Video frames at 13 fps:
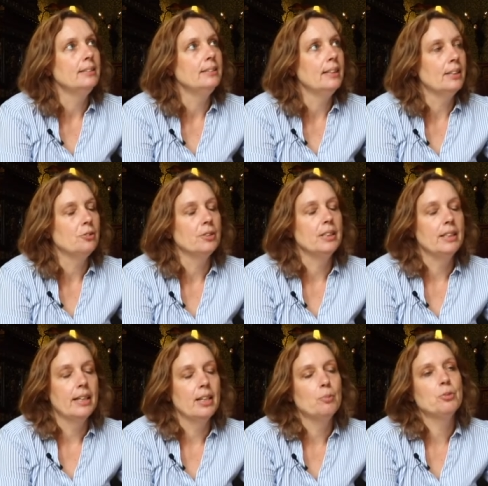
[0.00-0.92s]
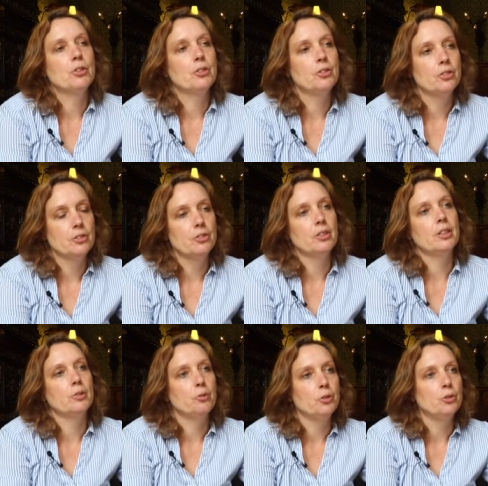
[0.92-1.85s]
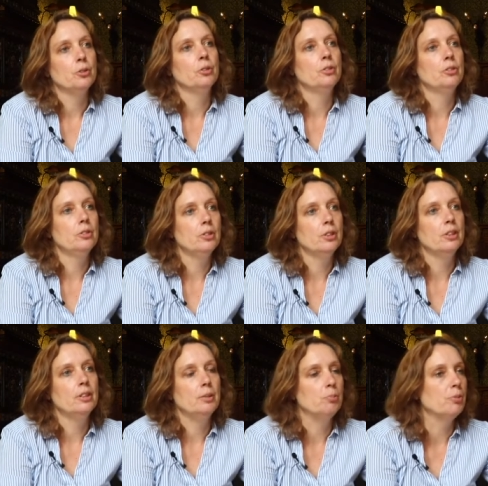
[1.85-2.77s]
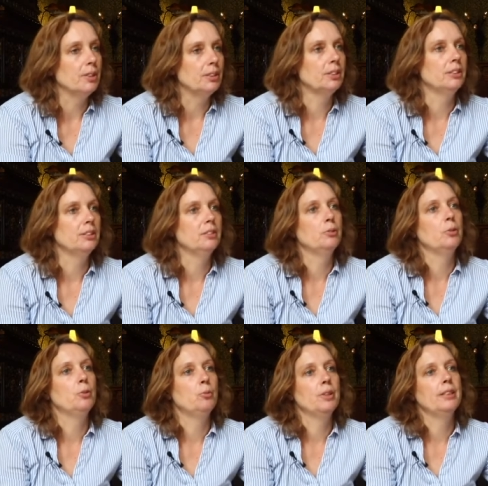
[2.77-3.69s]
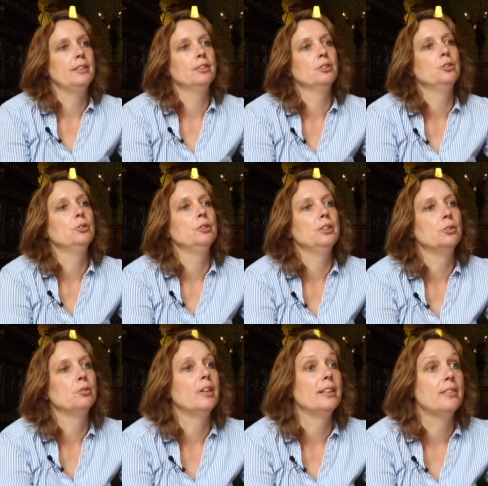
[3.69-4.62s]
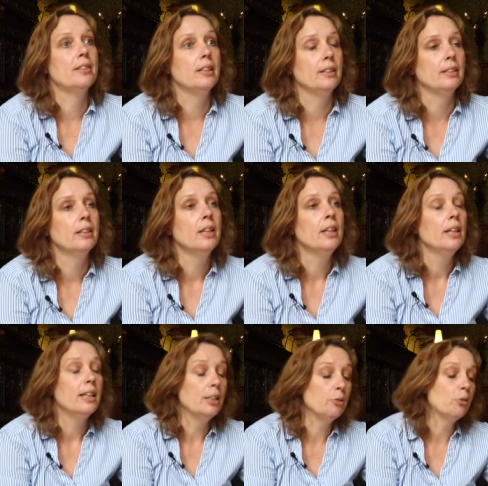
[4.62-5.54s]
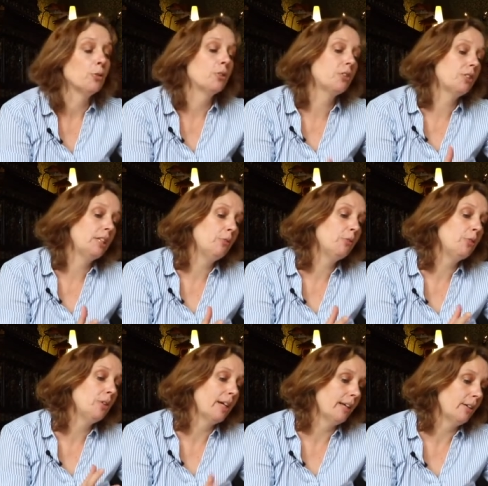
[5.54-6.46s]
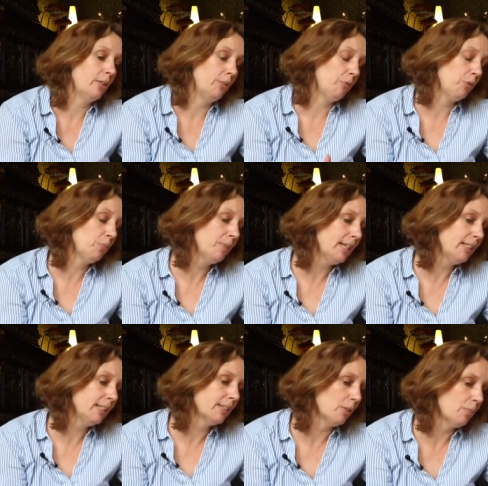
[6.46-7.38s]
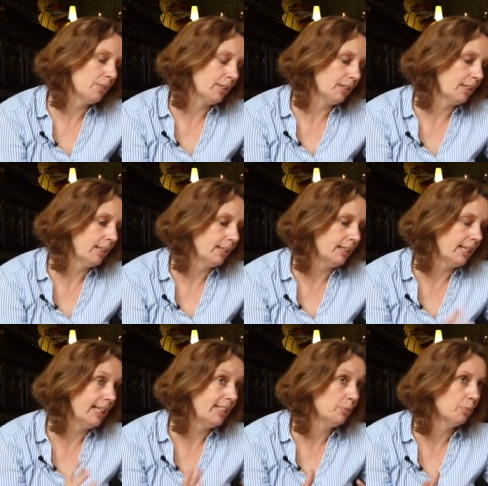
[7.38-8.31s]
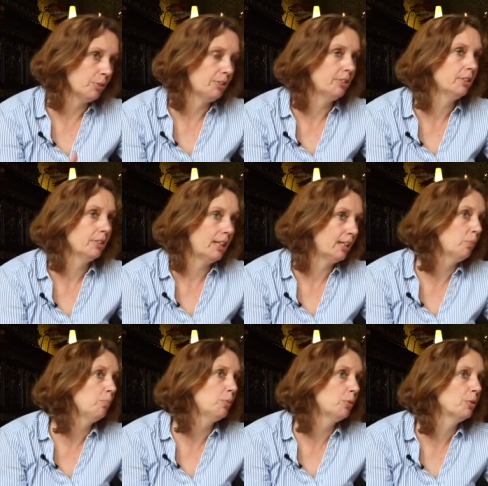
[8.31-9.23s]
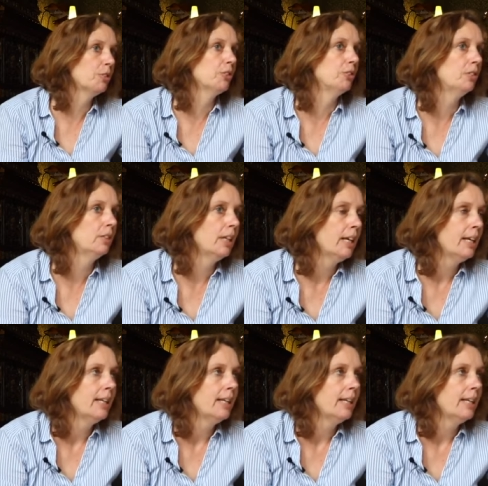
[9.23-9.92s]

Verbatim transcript: that really helps also to give you an impression whether you're doing the right thing. And of course, if you, ha if you make something like an end product, like a portal,